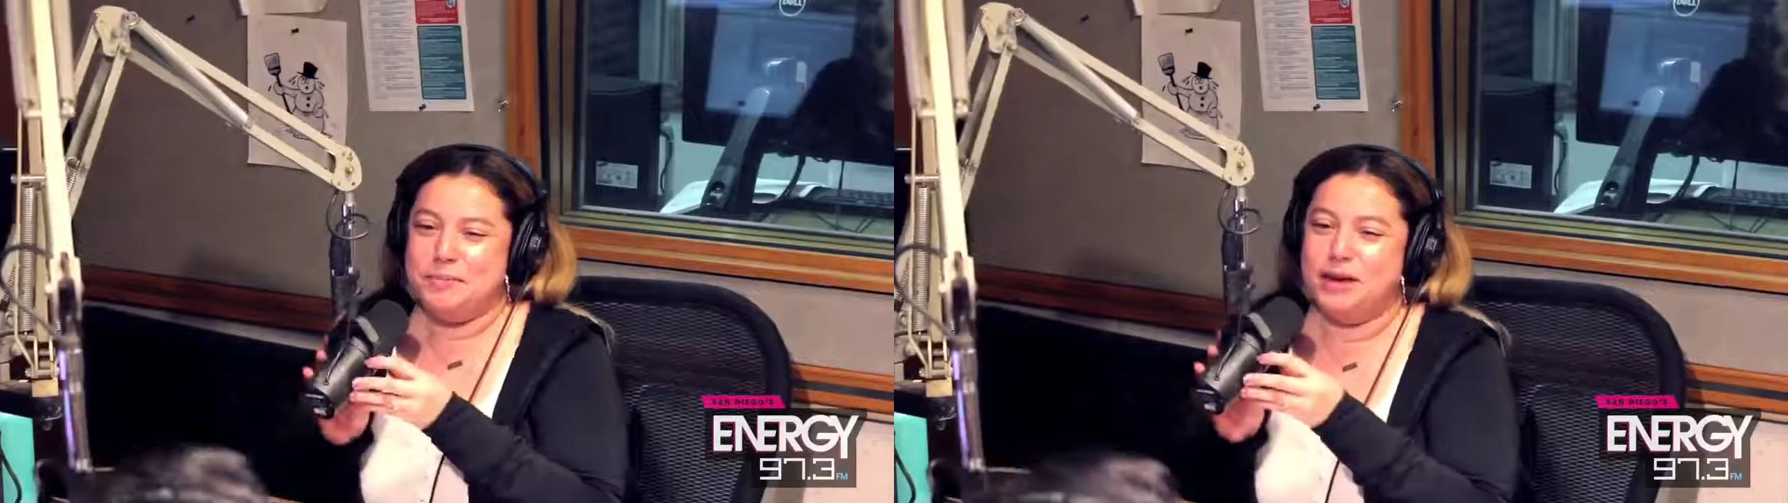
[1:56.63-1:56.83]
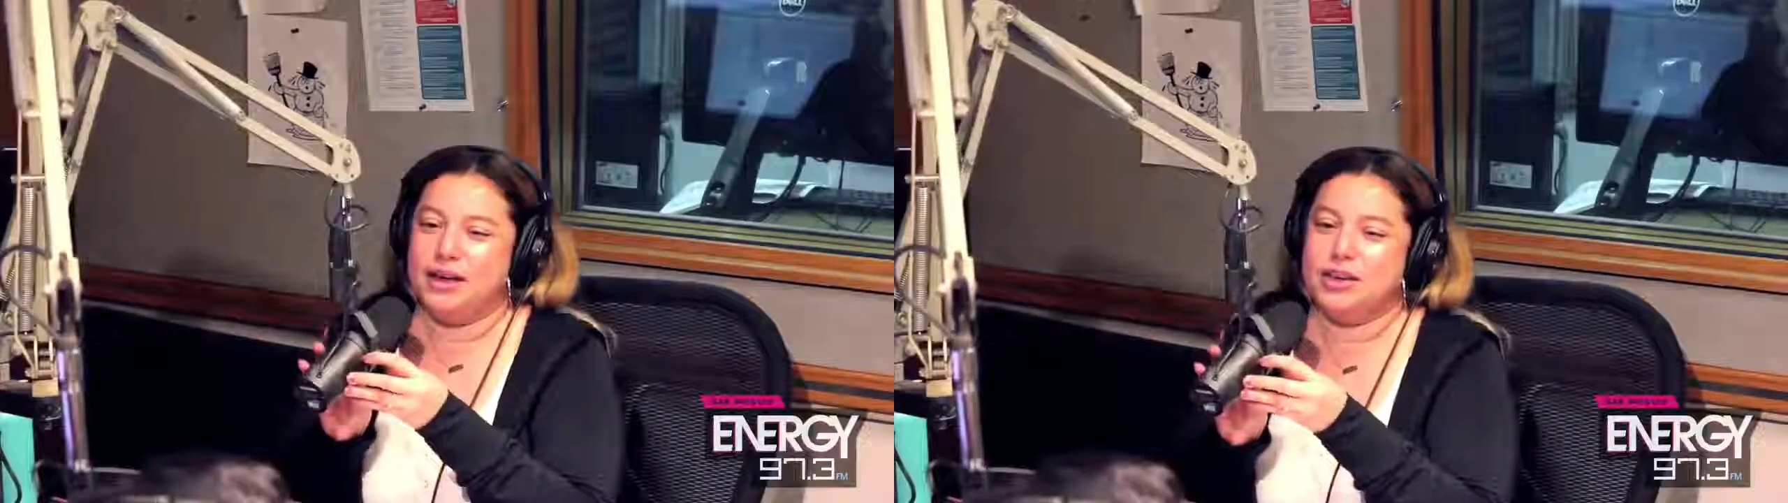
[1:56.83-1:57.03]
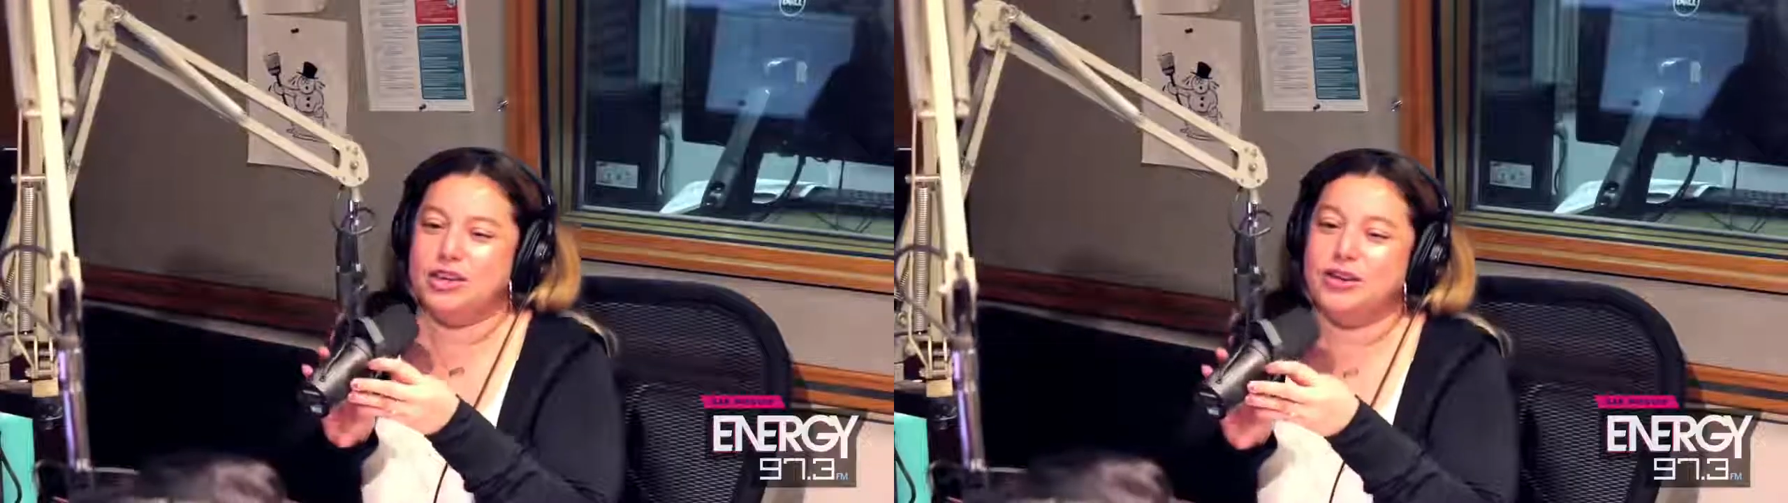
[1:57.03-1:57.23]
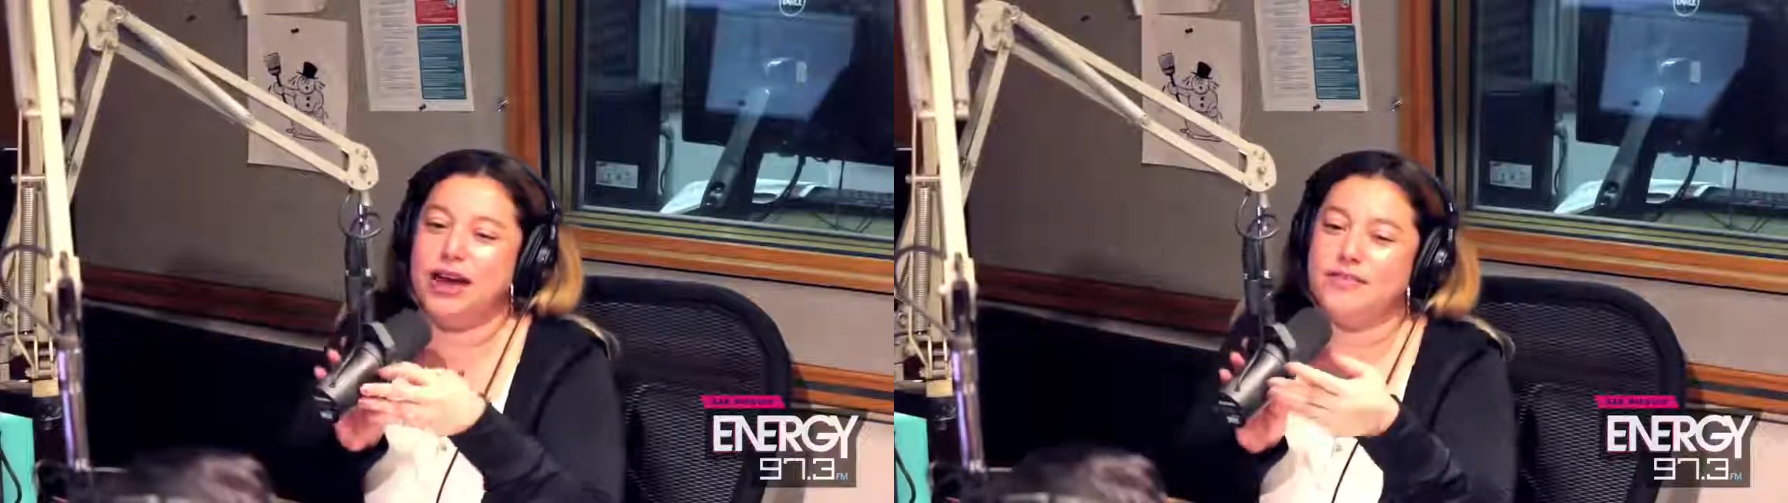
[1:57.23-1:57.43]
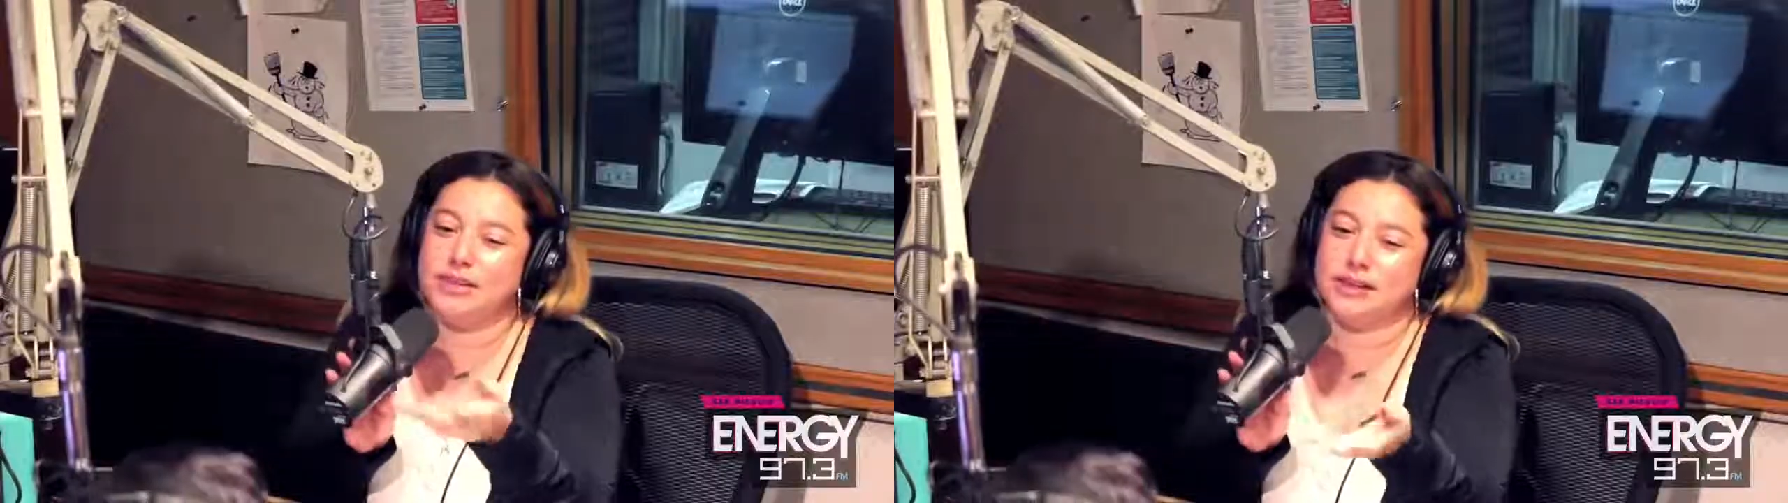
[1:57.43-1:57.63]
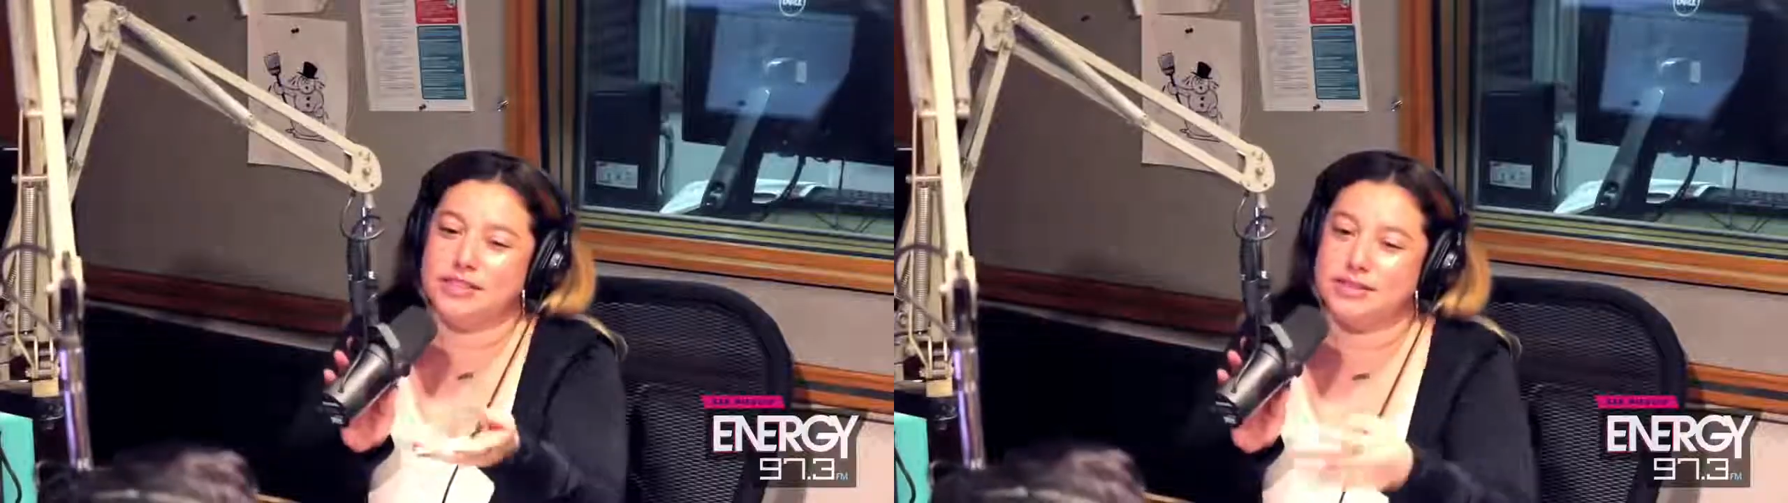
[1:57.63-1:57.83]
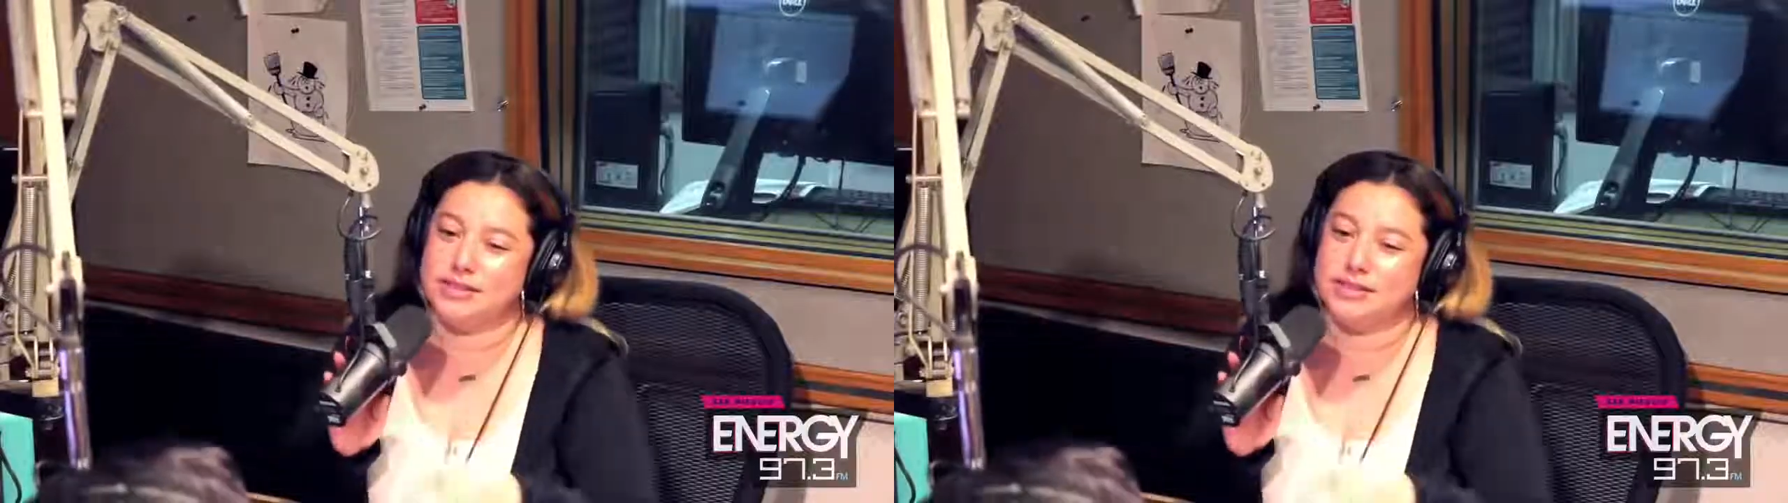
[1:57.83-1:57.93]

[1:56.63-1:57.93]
But you don't have a lot to